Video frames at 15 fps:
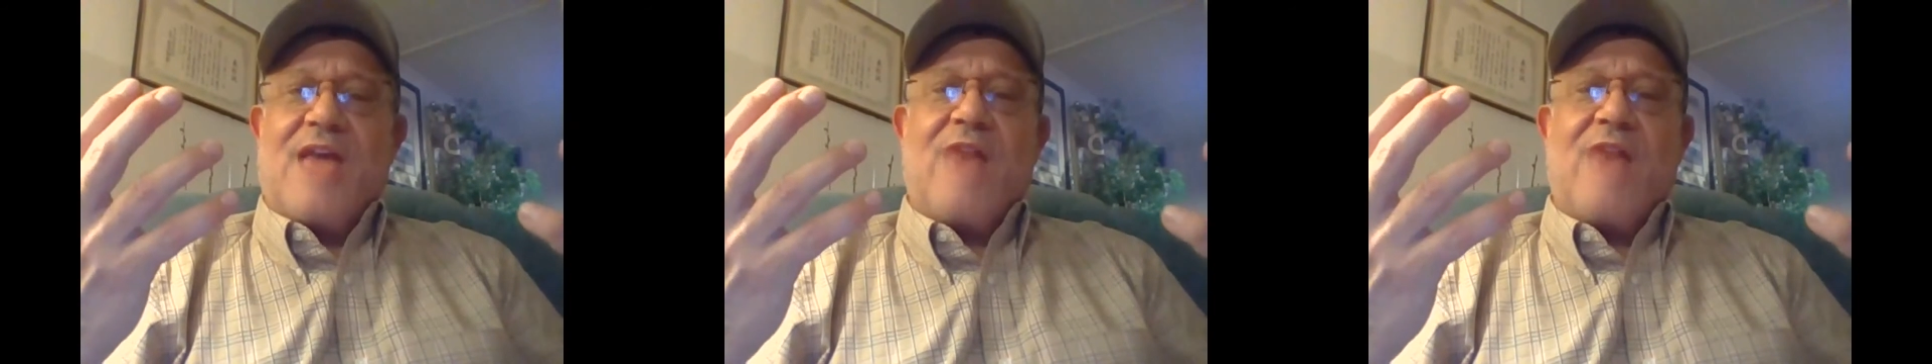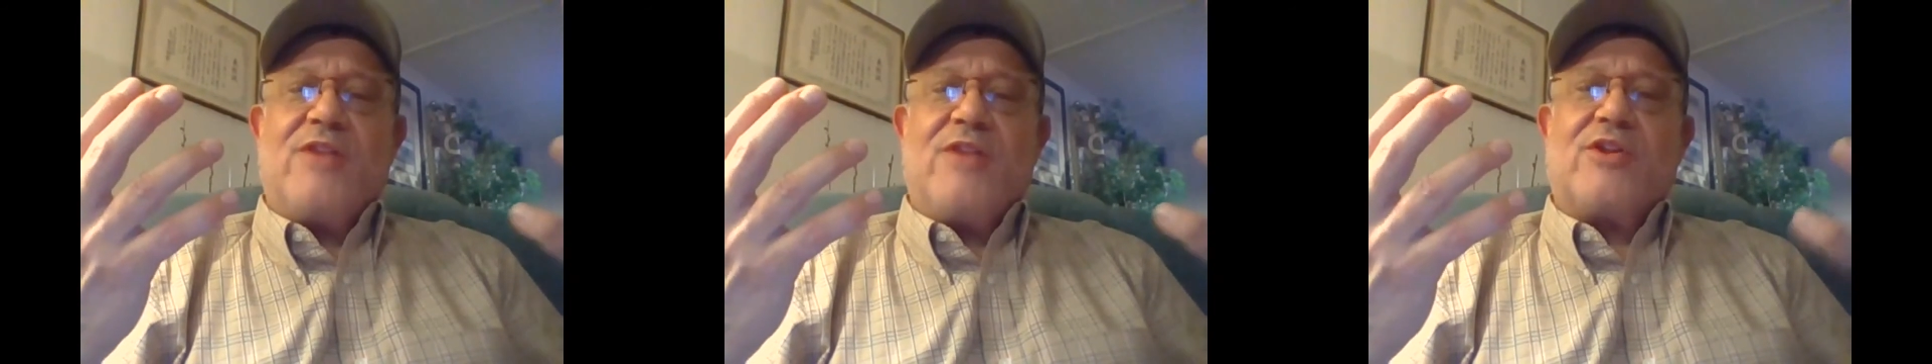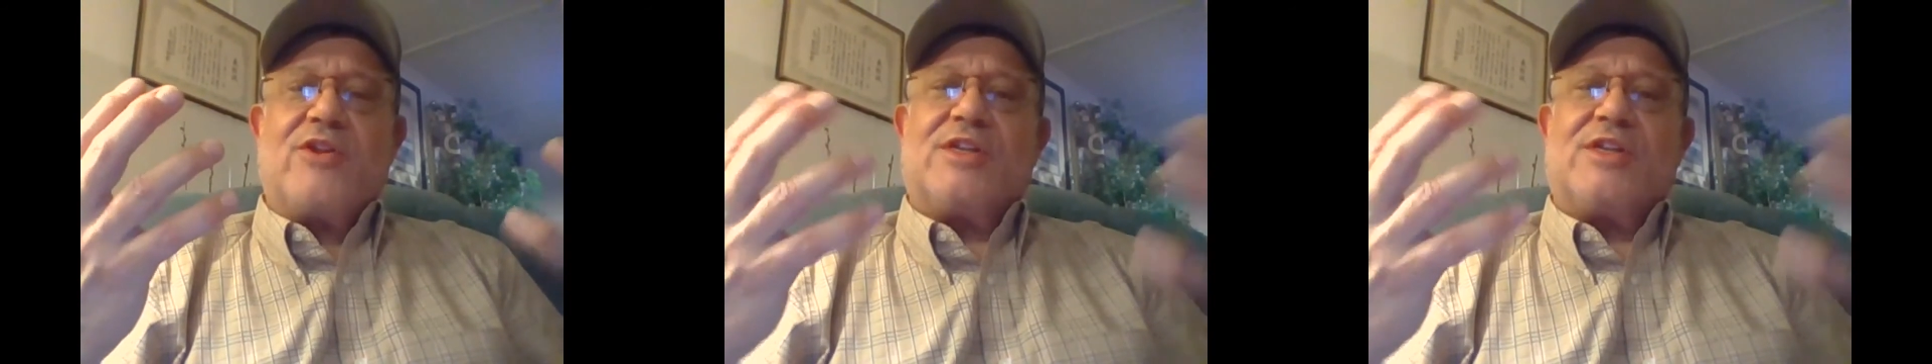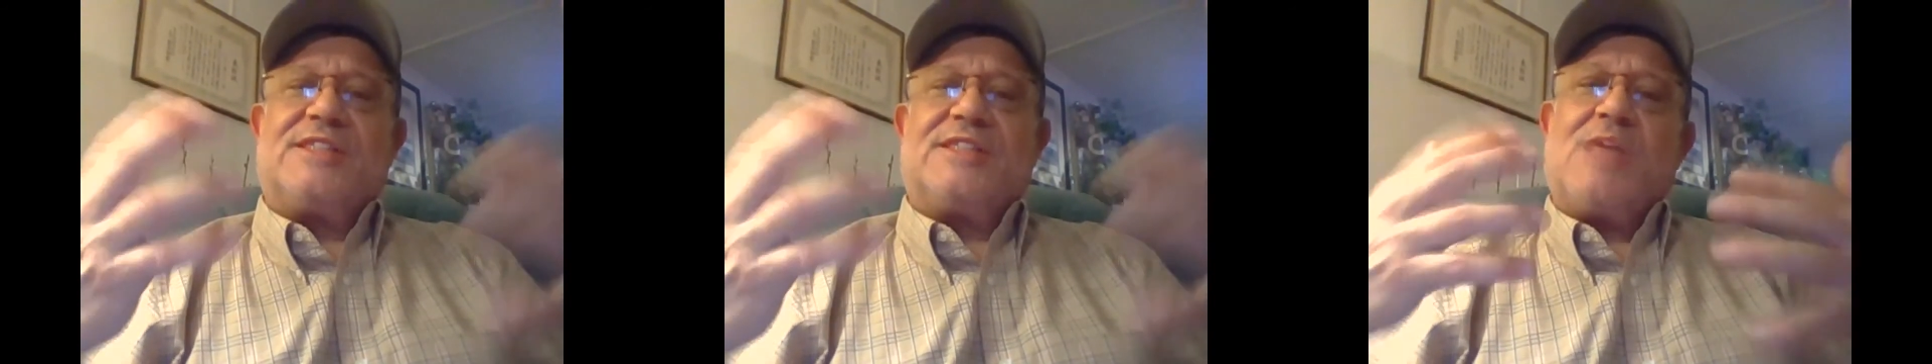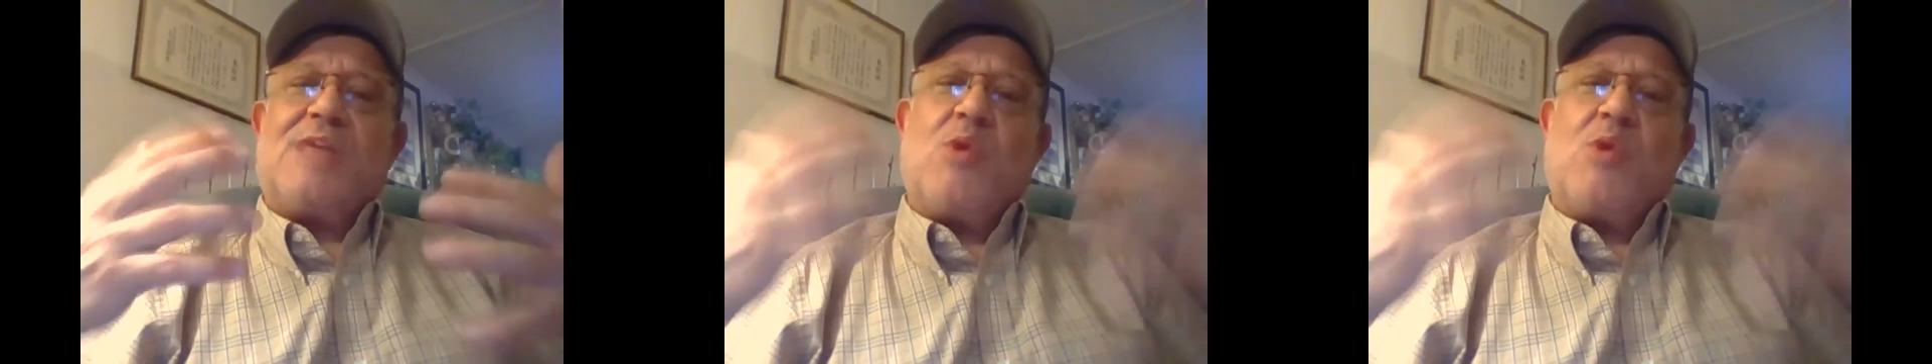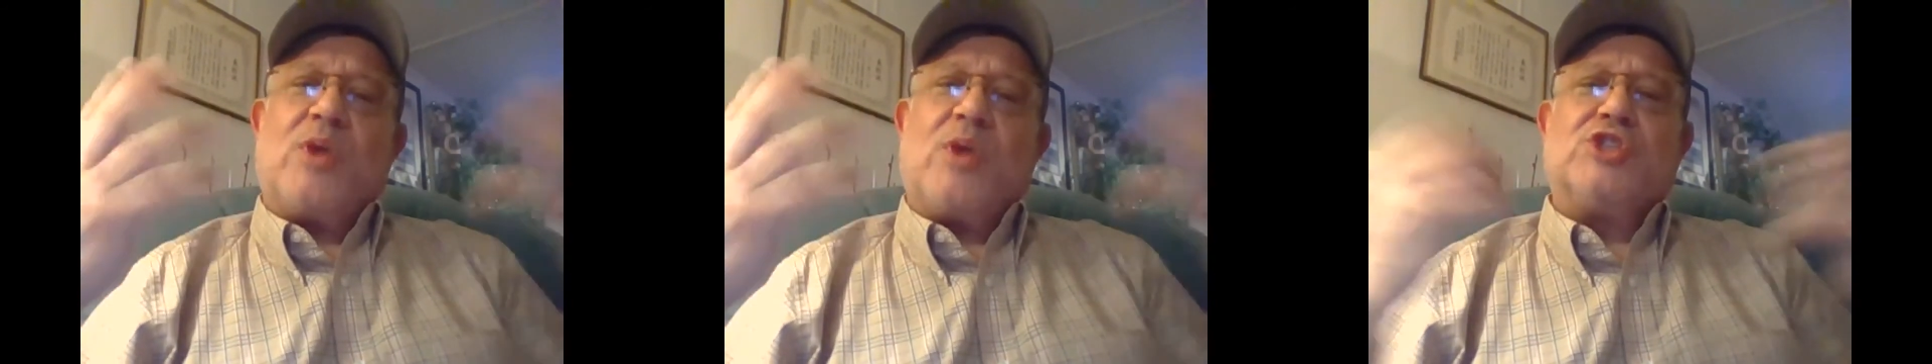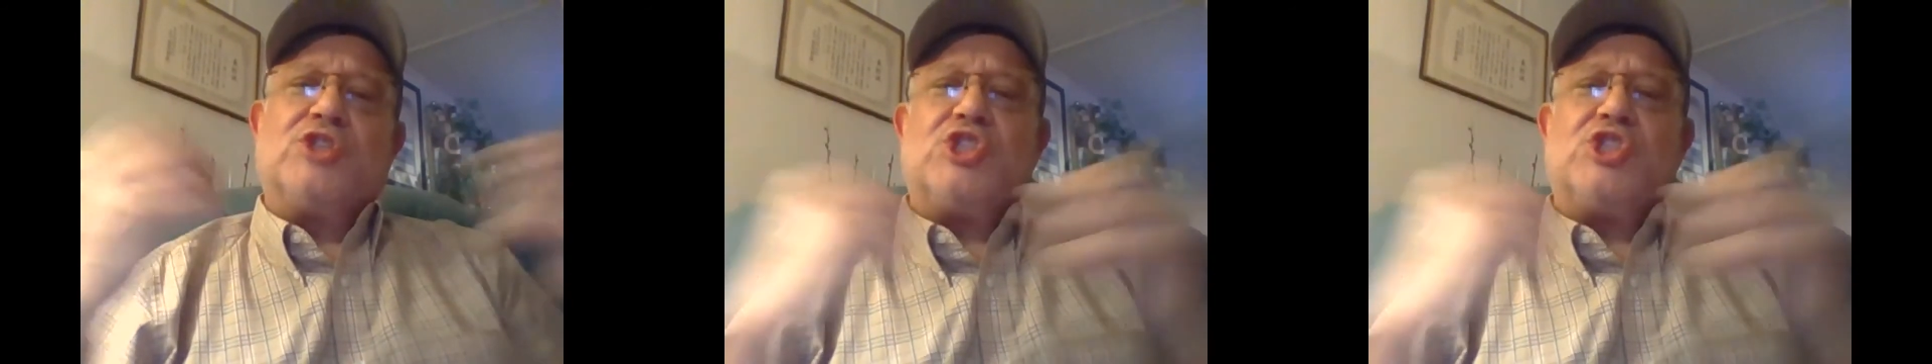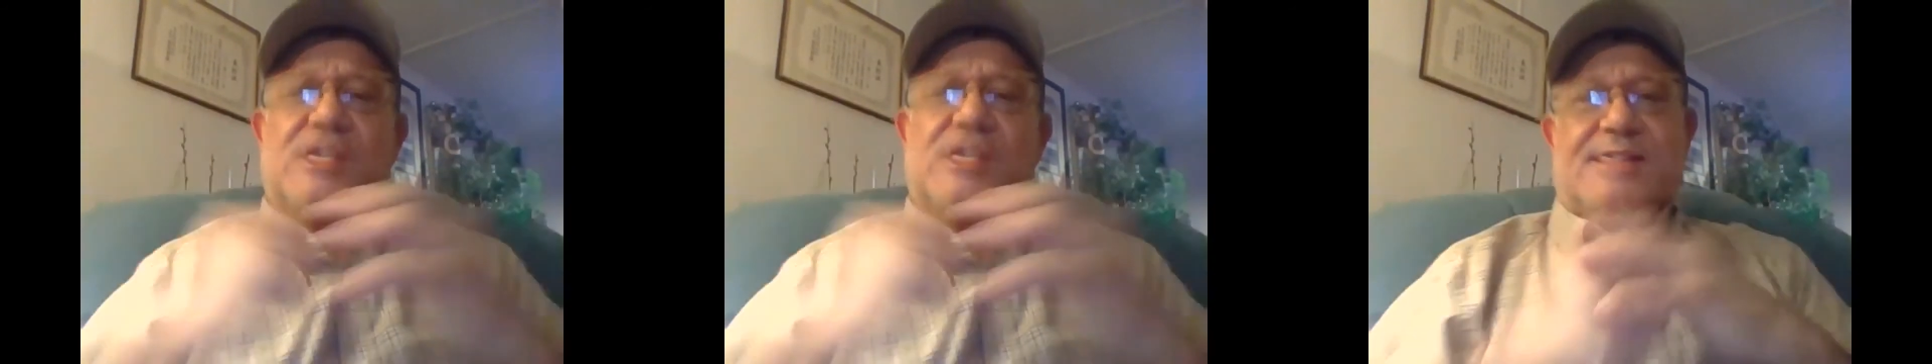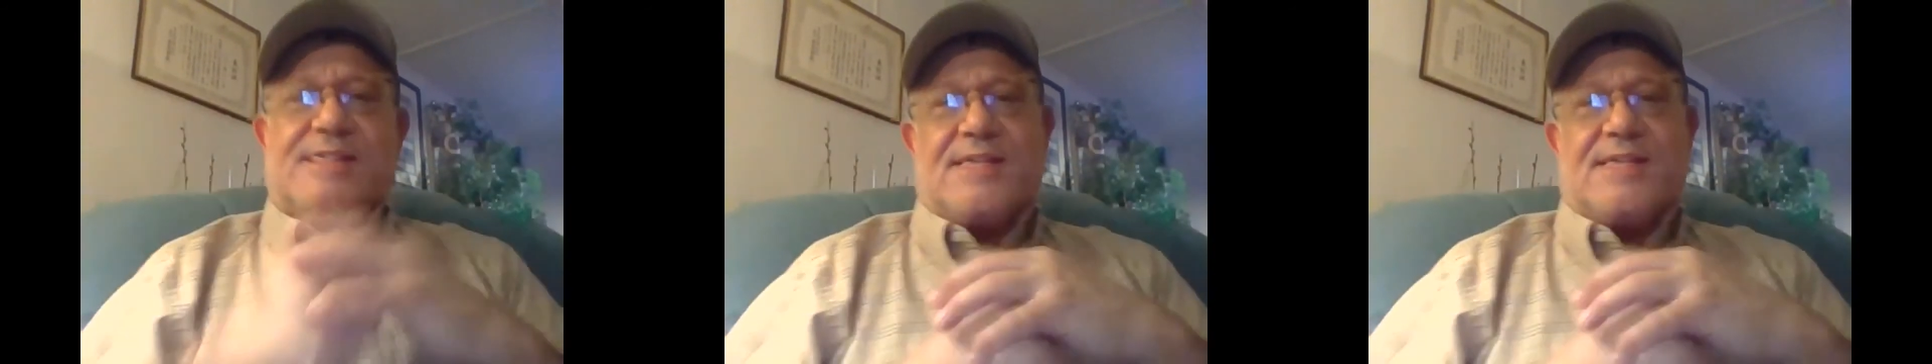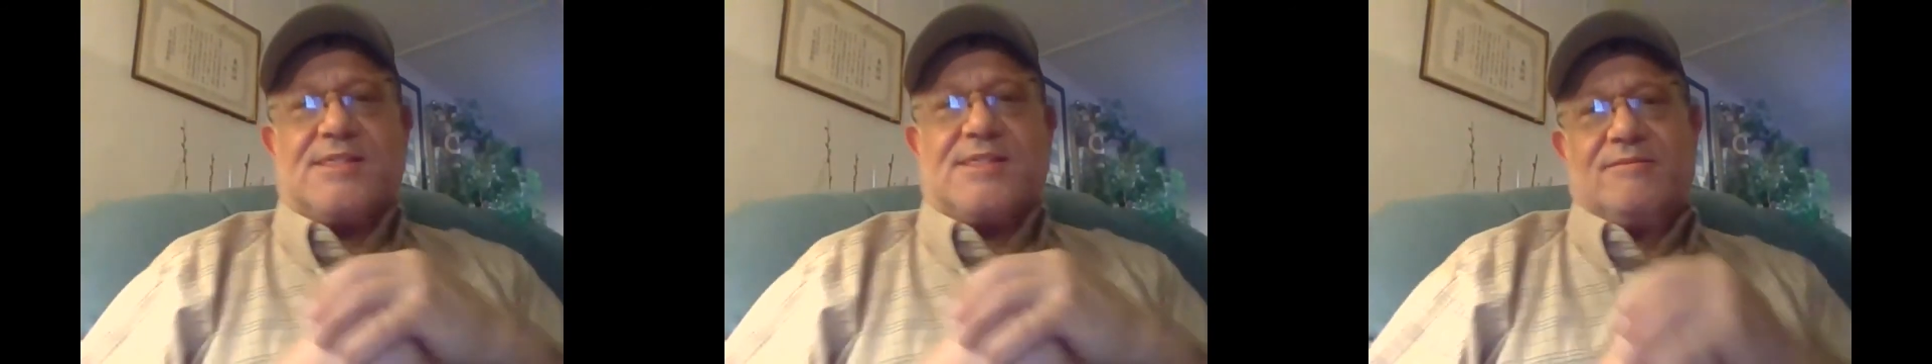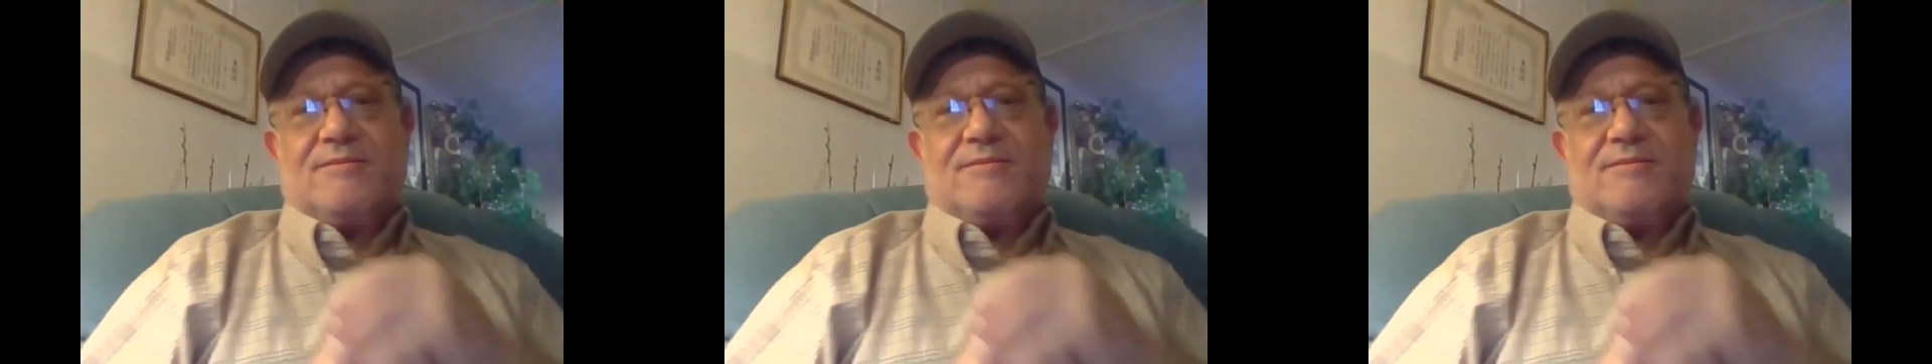and then they're going to say, well, where's your Jesus?